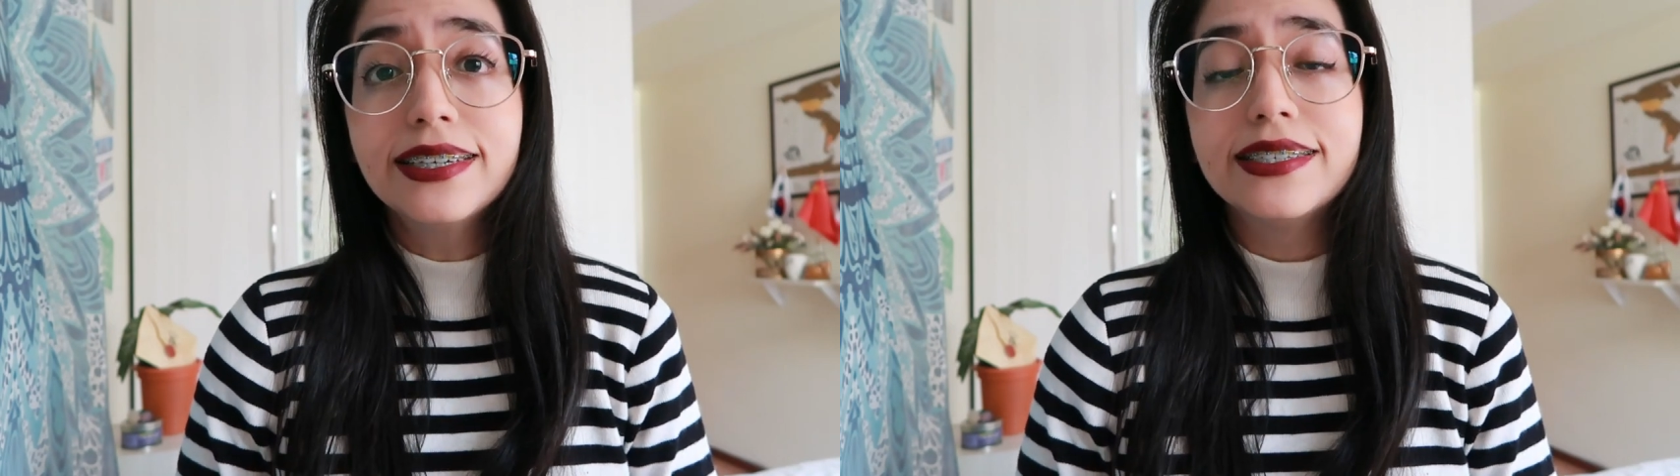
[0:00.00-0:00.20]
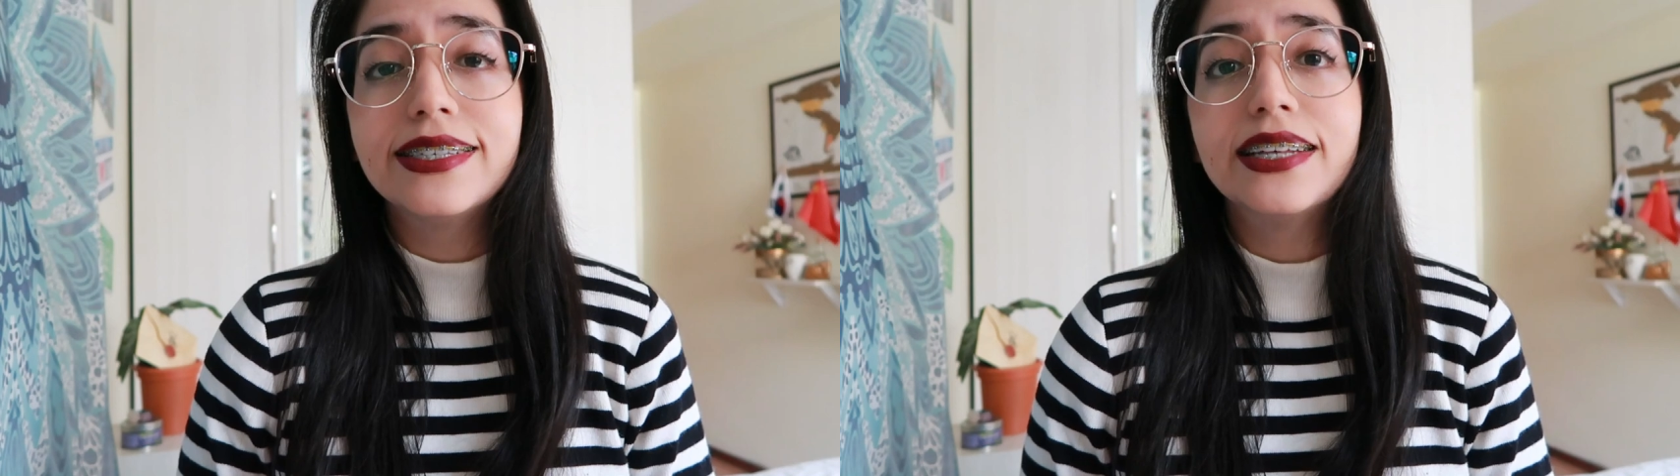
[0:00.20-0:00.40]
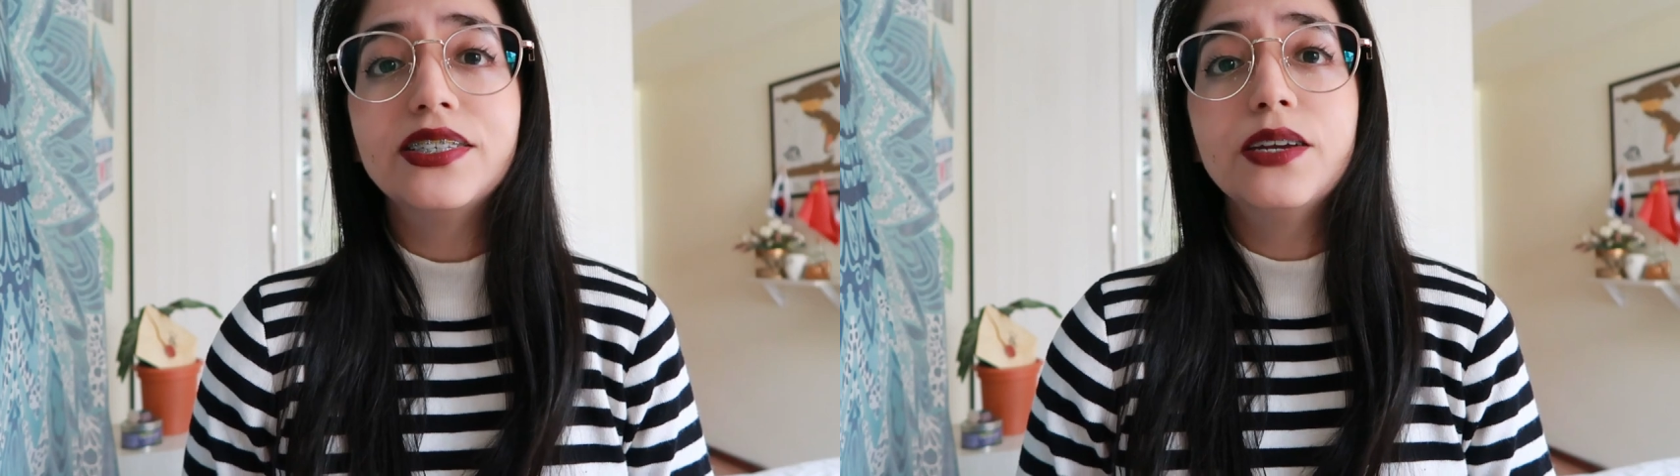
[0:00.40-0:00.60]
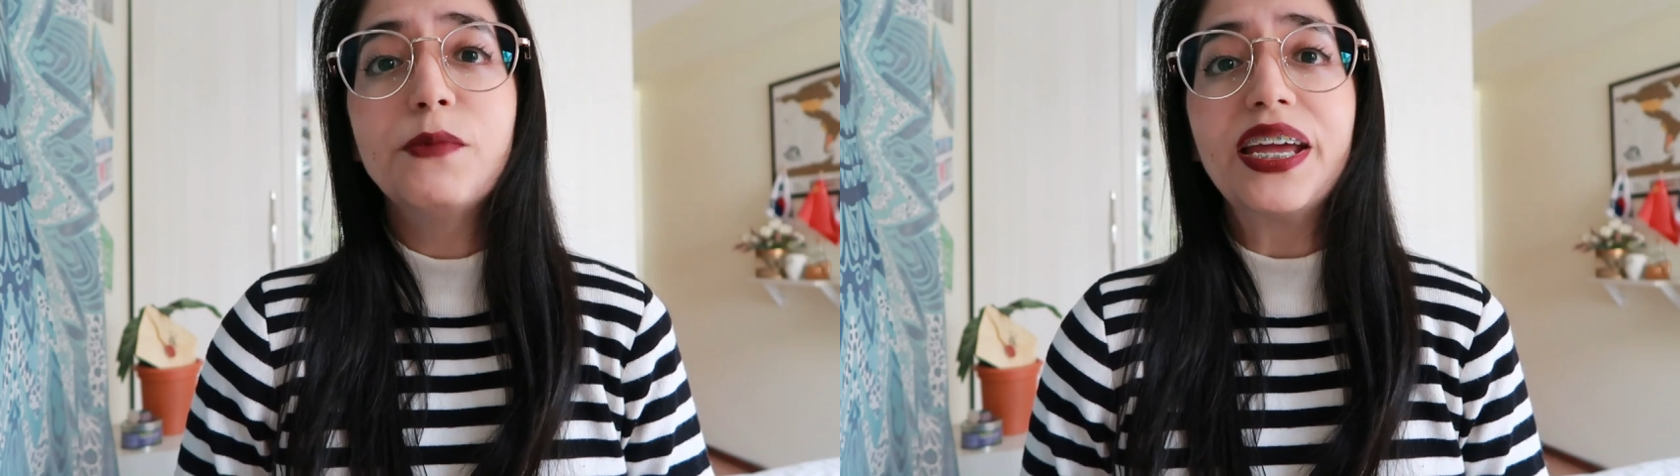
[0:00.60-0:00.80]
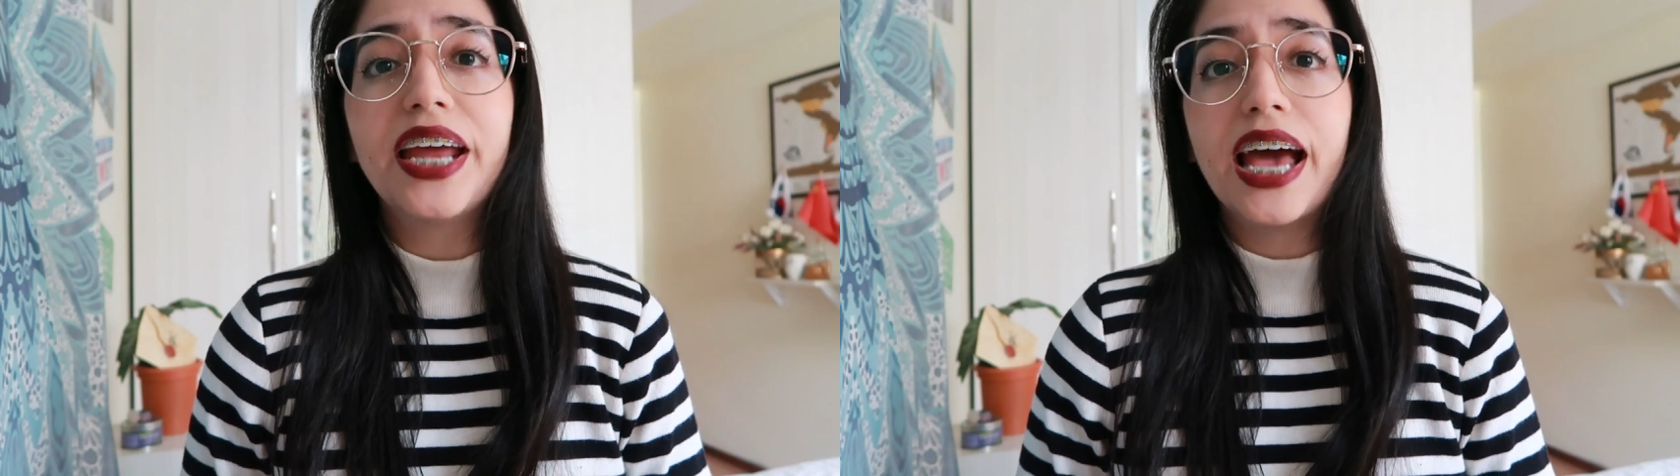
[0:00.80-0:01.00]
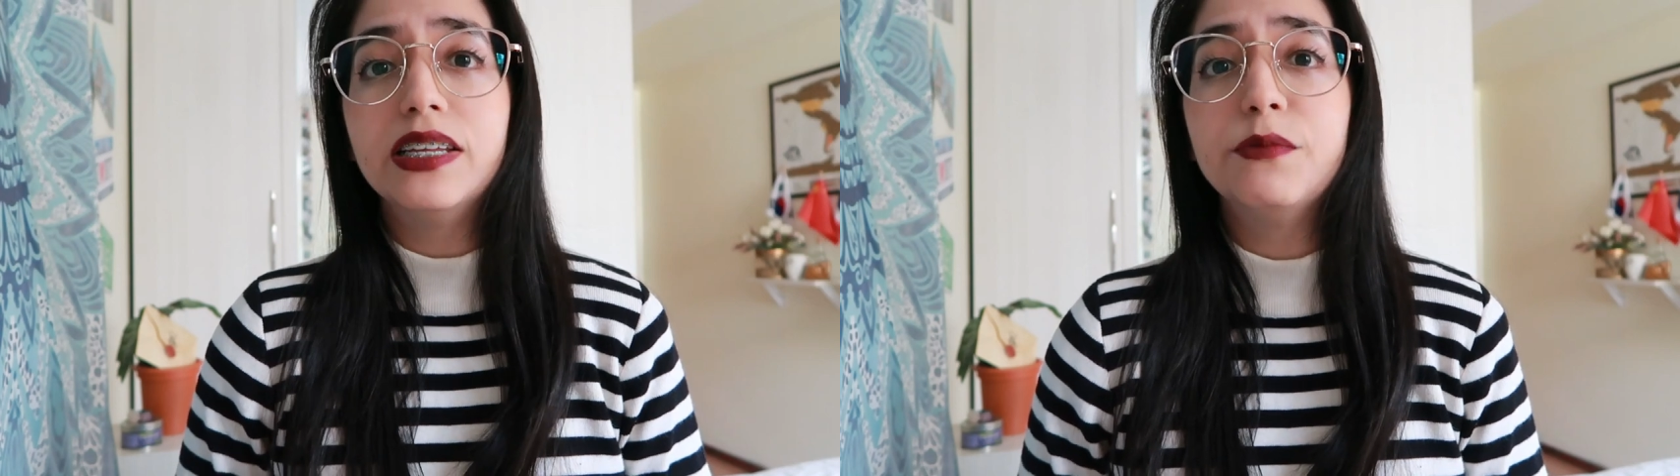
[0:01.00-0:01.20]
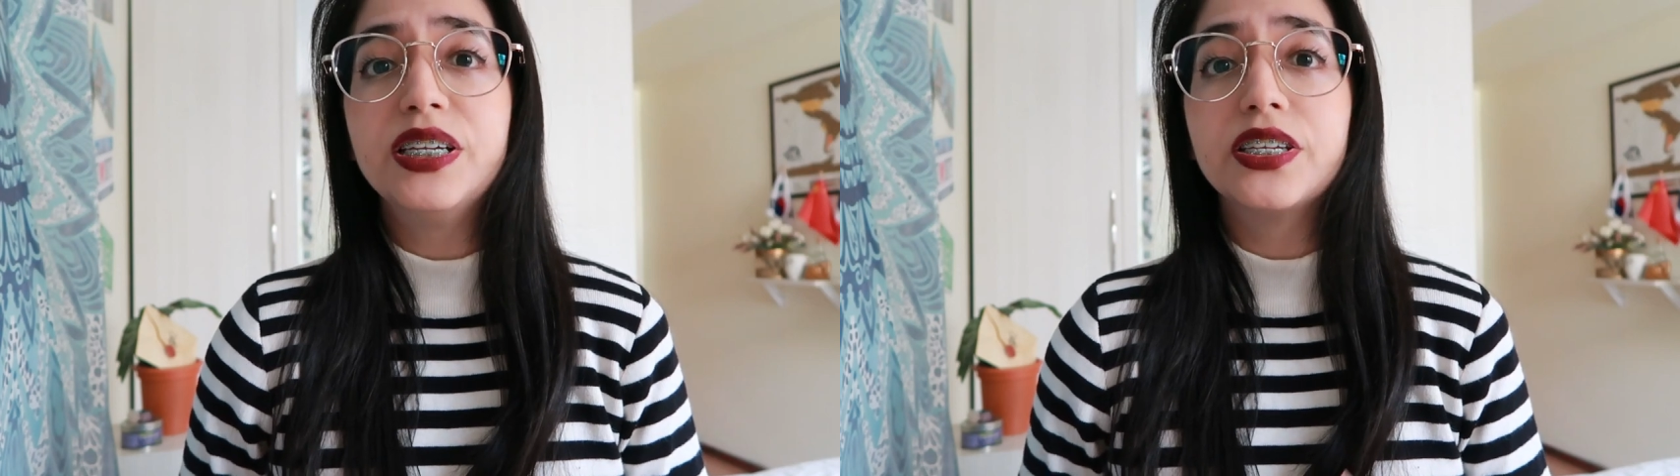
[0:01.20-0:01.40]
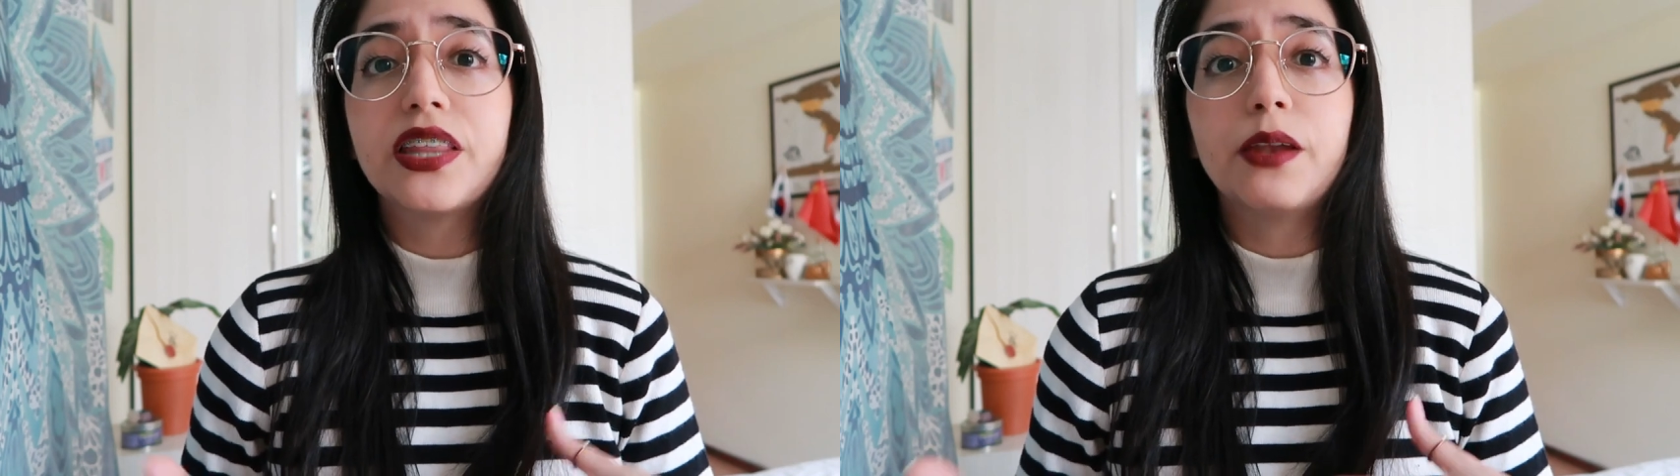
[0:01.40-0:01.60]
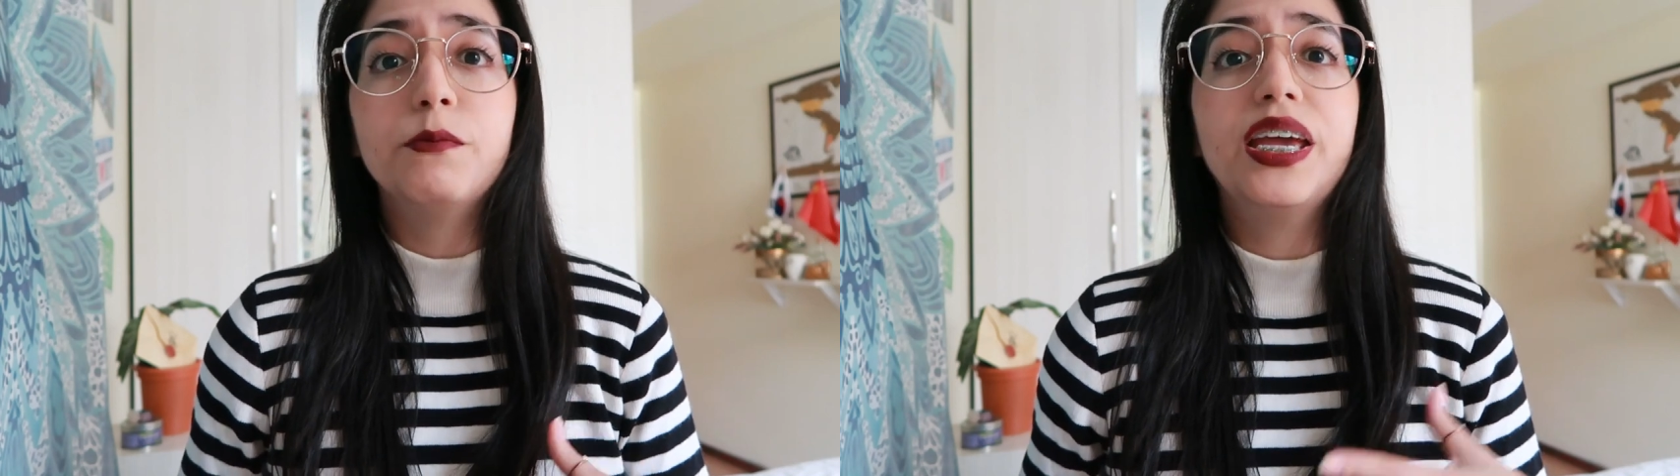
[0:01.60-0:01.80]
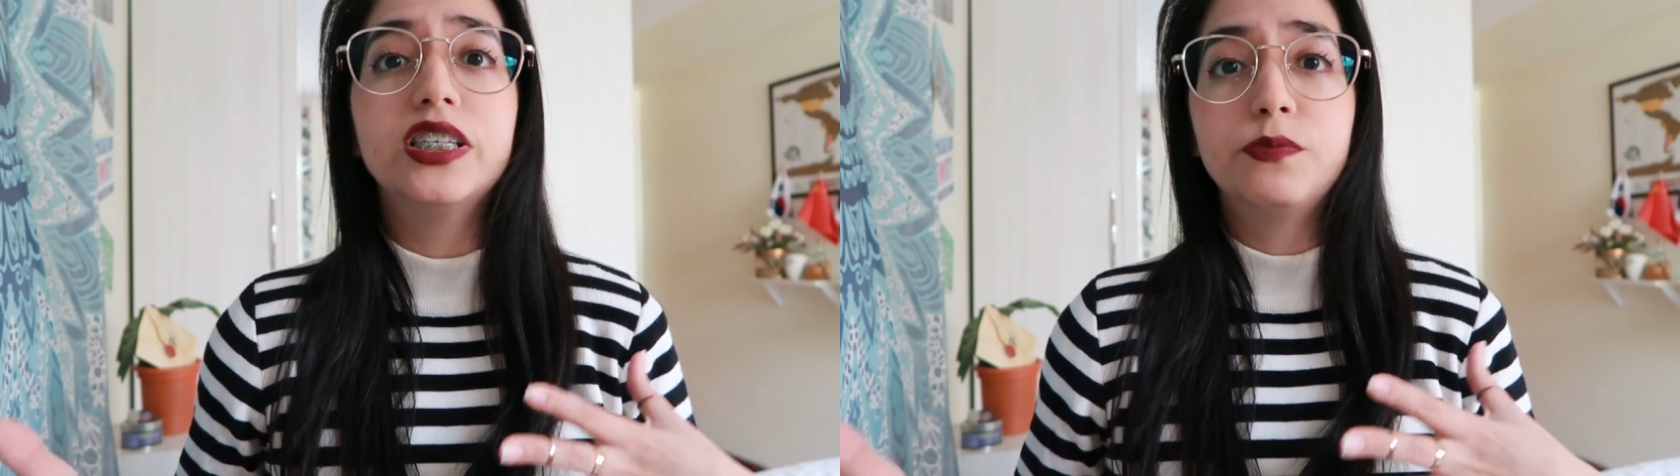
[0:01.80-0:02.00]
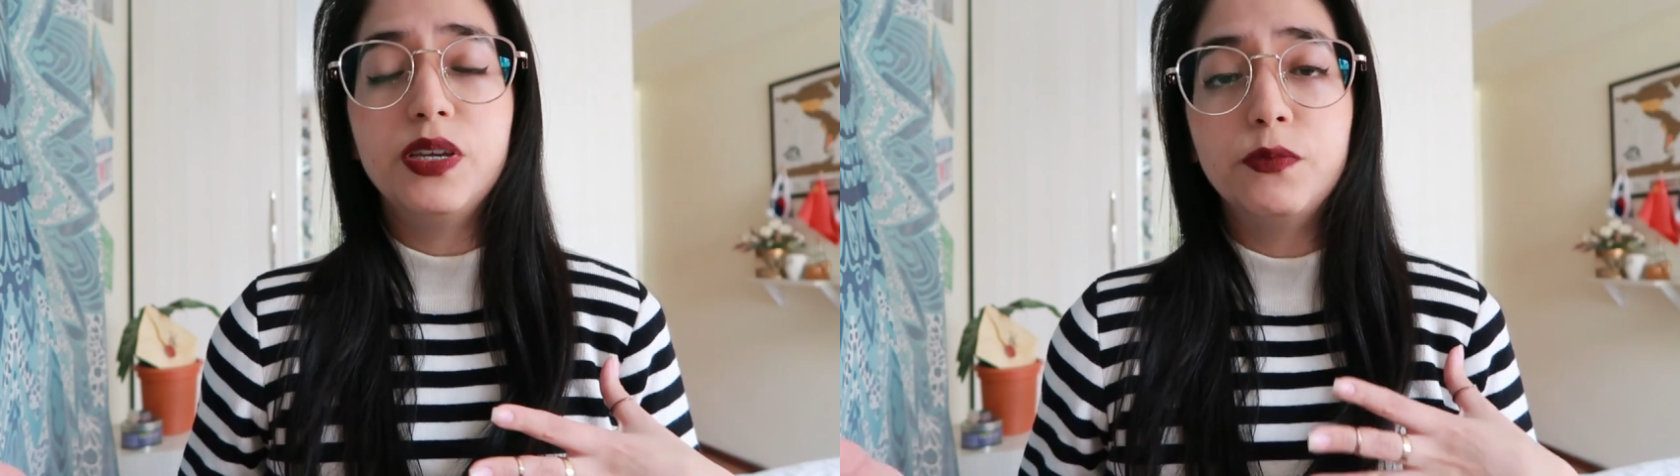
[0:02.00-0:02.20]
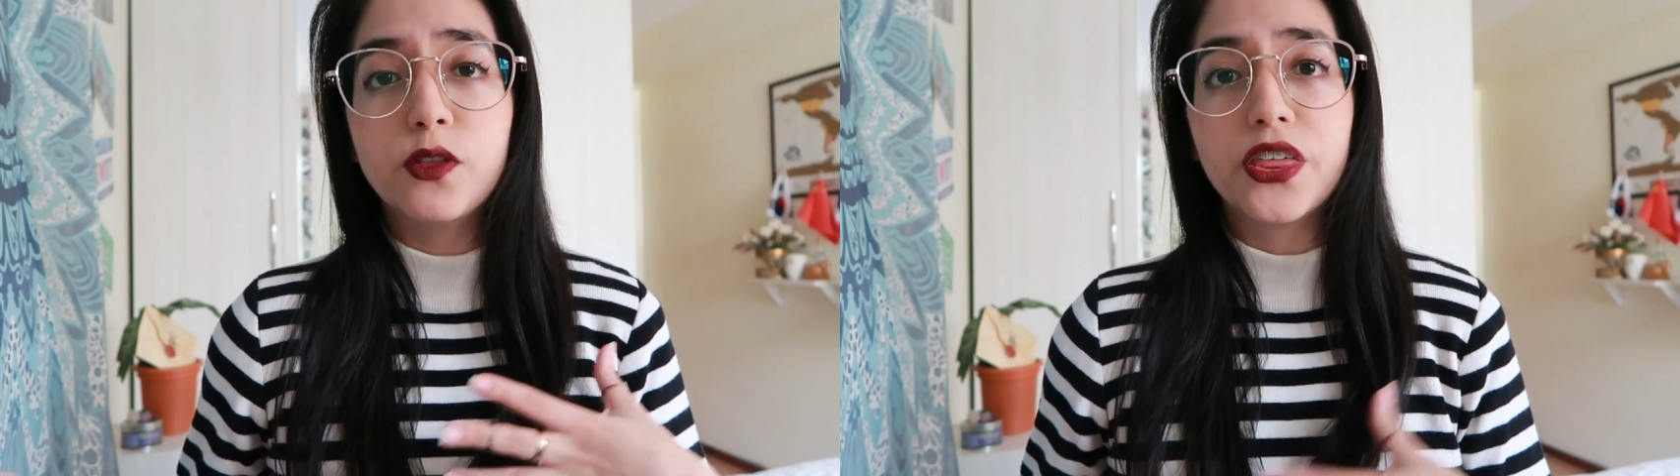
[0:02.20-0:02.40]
because that's the main element that makes people